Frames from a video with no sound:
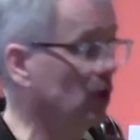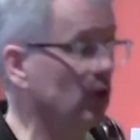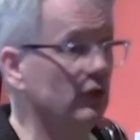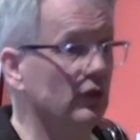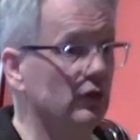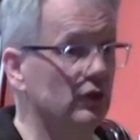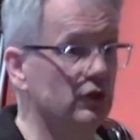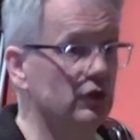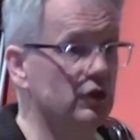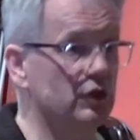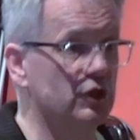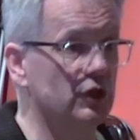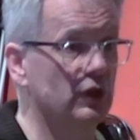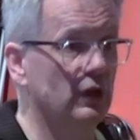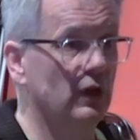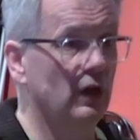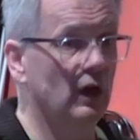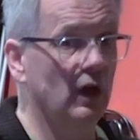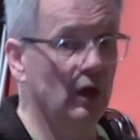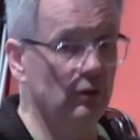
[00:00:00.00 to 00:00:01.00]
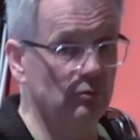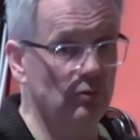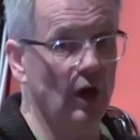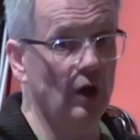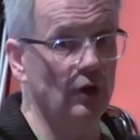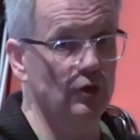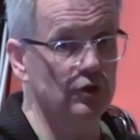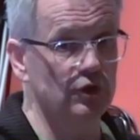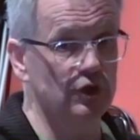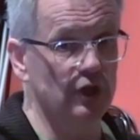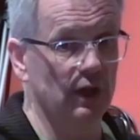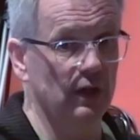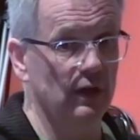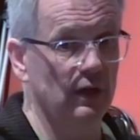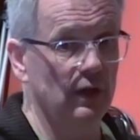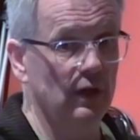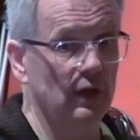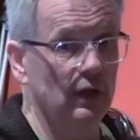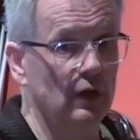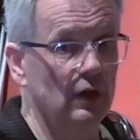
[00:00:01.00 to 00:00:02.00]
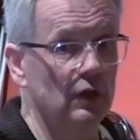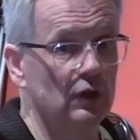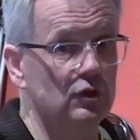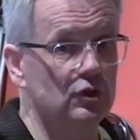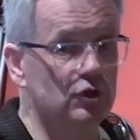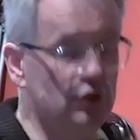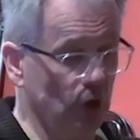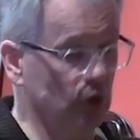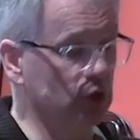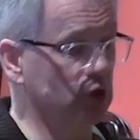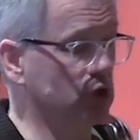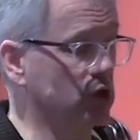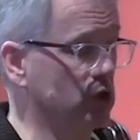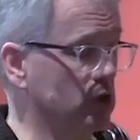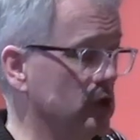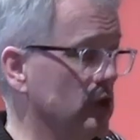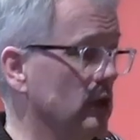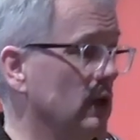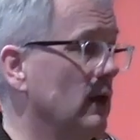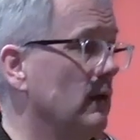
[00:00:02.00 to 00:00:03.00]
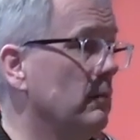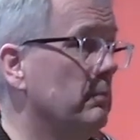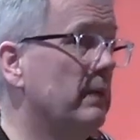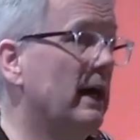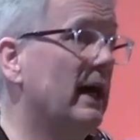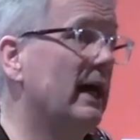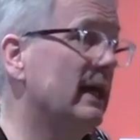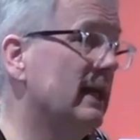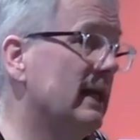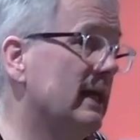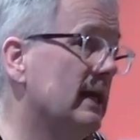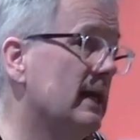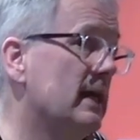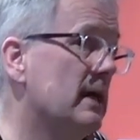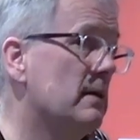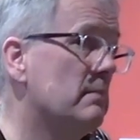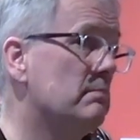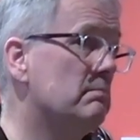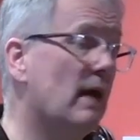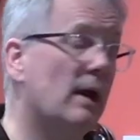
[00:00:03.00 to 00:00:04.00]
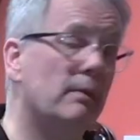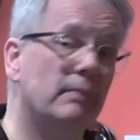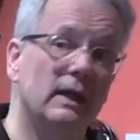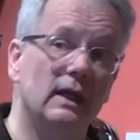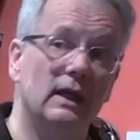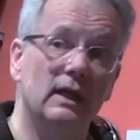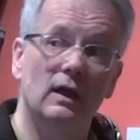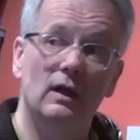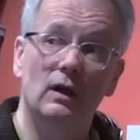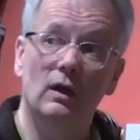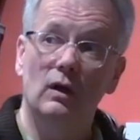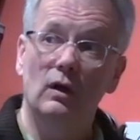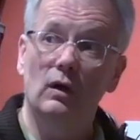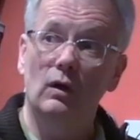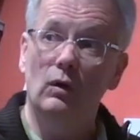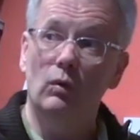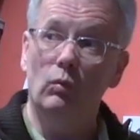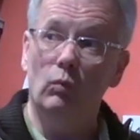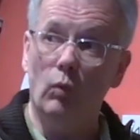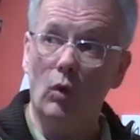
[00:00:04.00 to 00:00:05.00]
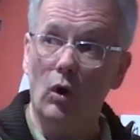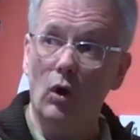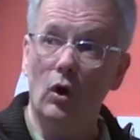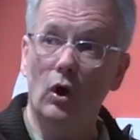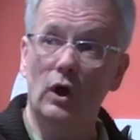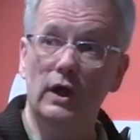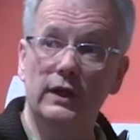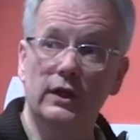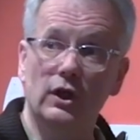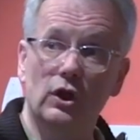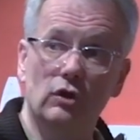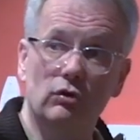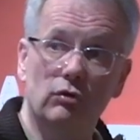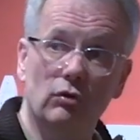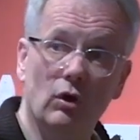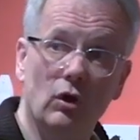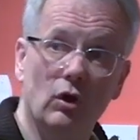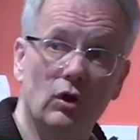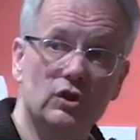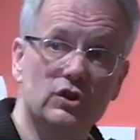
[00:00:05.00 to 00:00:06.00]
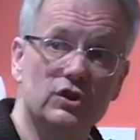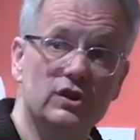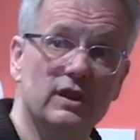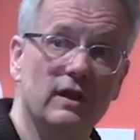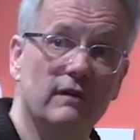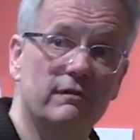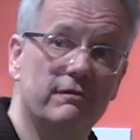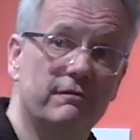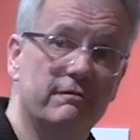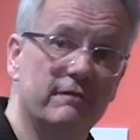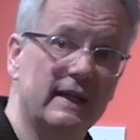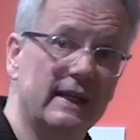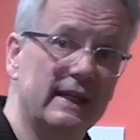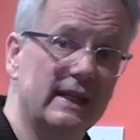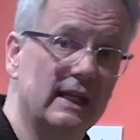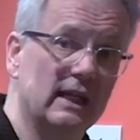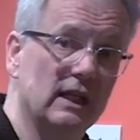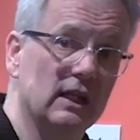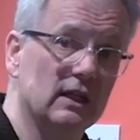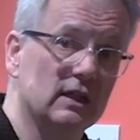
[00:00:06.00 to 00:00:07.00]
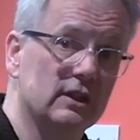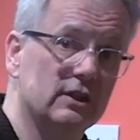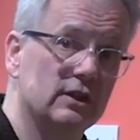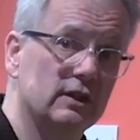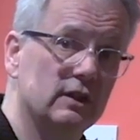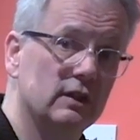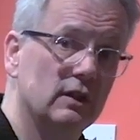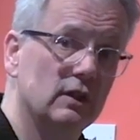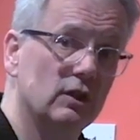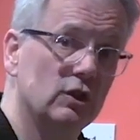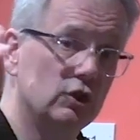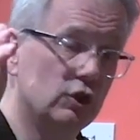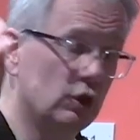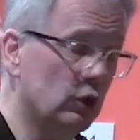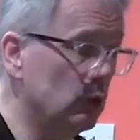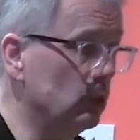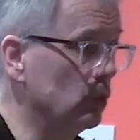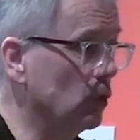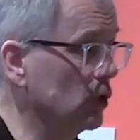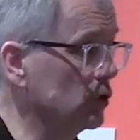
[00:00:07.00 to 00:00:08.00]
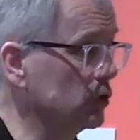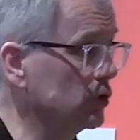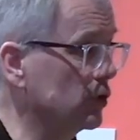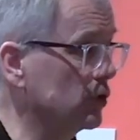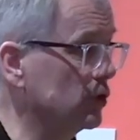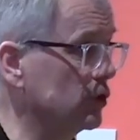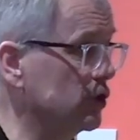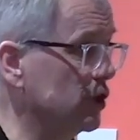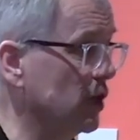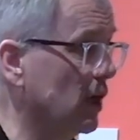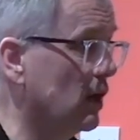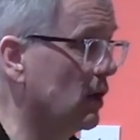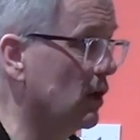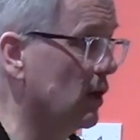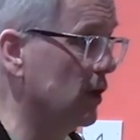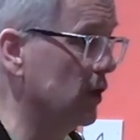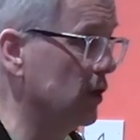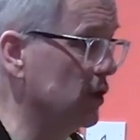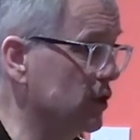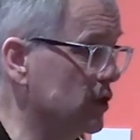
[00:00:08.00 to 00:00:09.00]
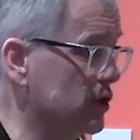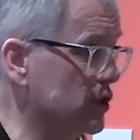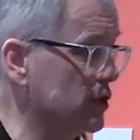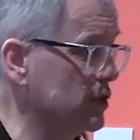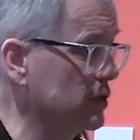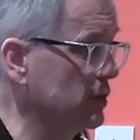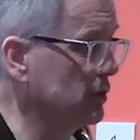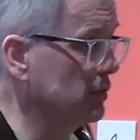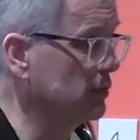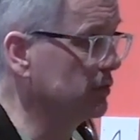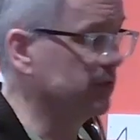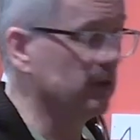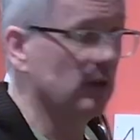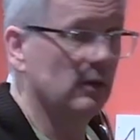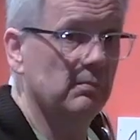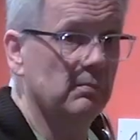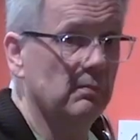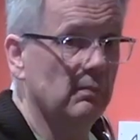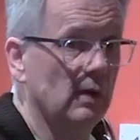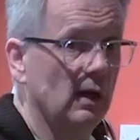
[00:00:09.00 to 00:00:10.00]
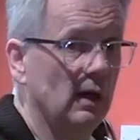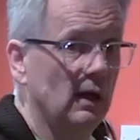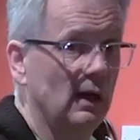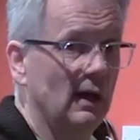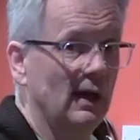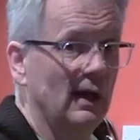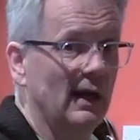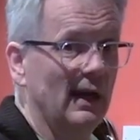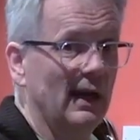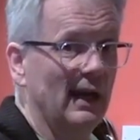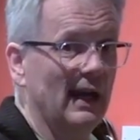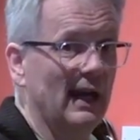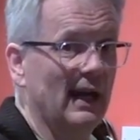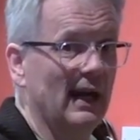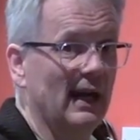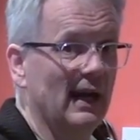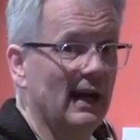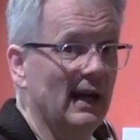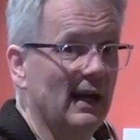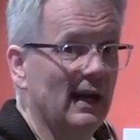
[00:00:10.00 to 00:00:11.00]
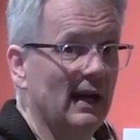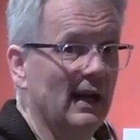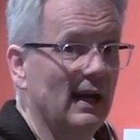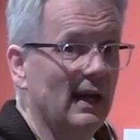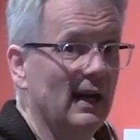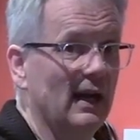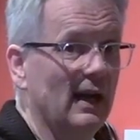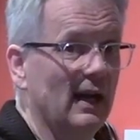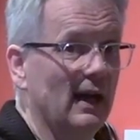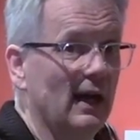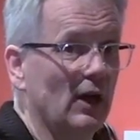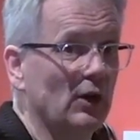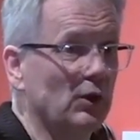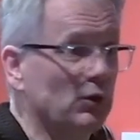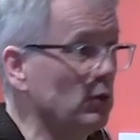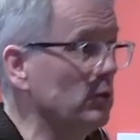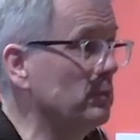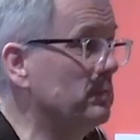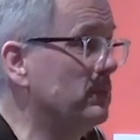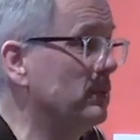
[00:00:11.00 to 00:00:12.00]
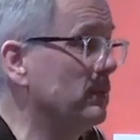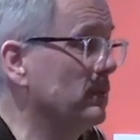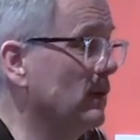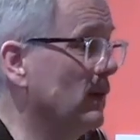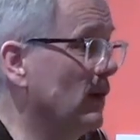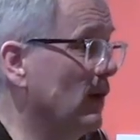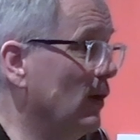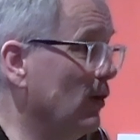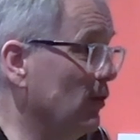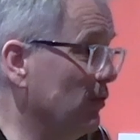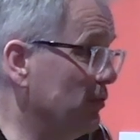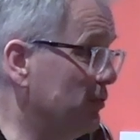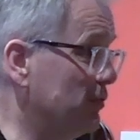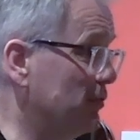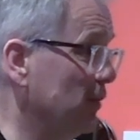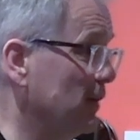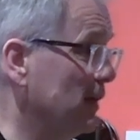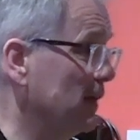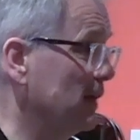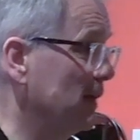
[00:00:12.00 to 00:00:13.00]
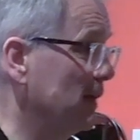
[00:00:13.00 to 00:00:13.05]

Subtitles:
others around you just by maybe walking across a field 200 yards from a group of